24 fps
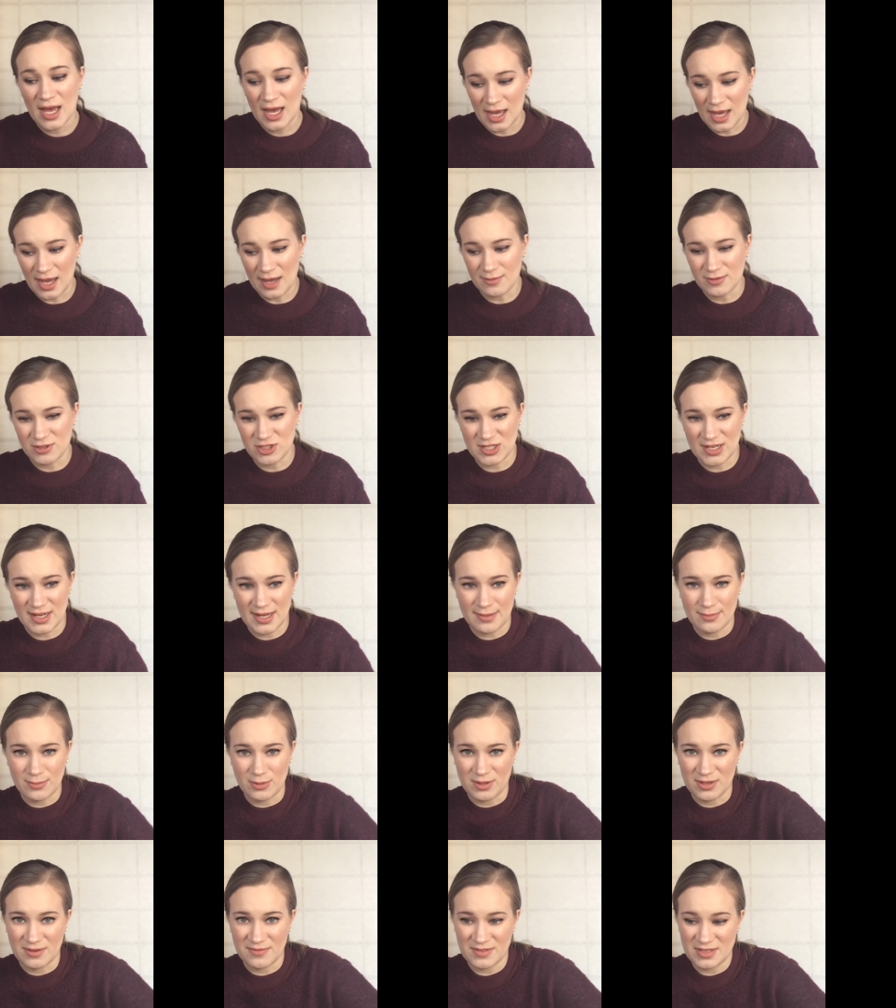I wish I had
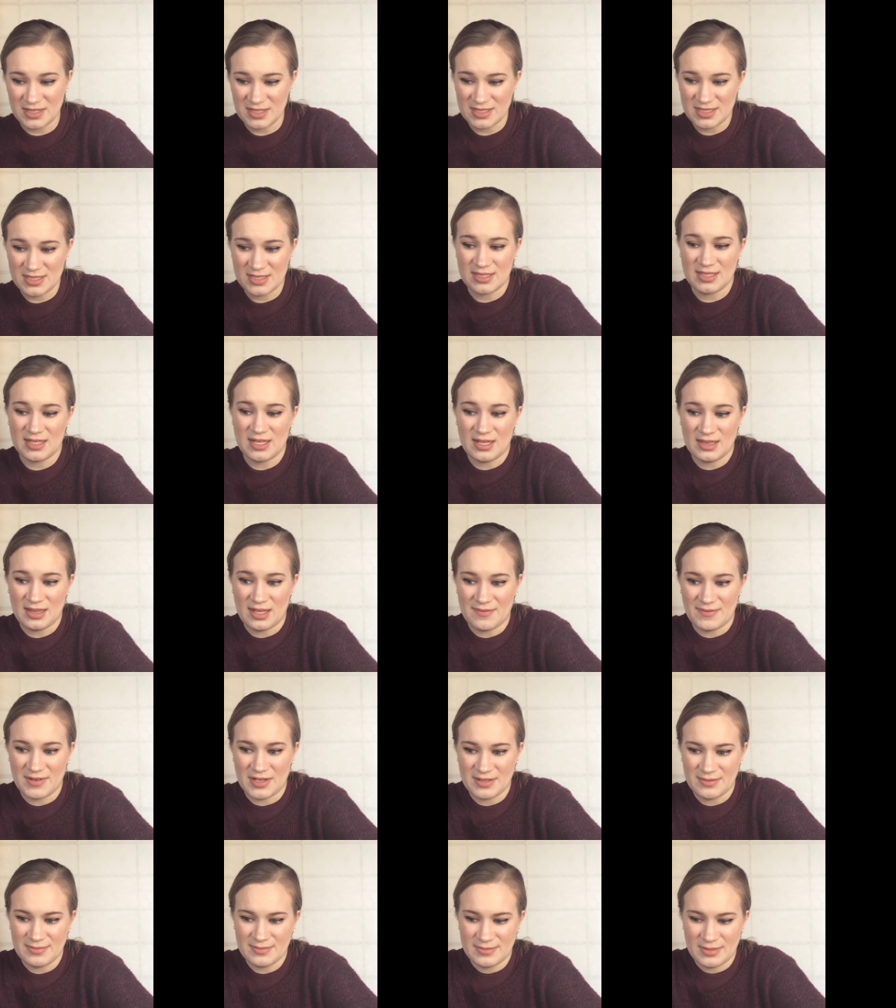more of this. Love
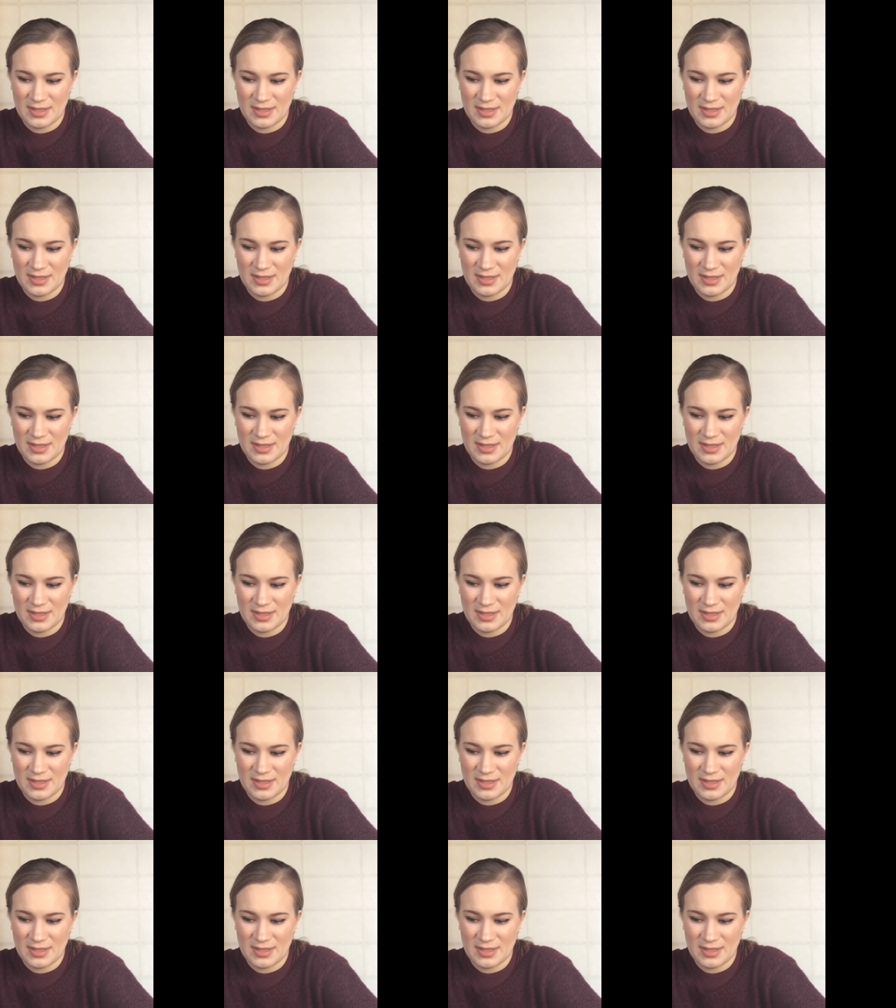it.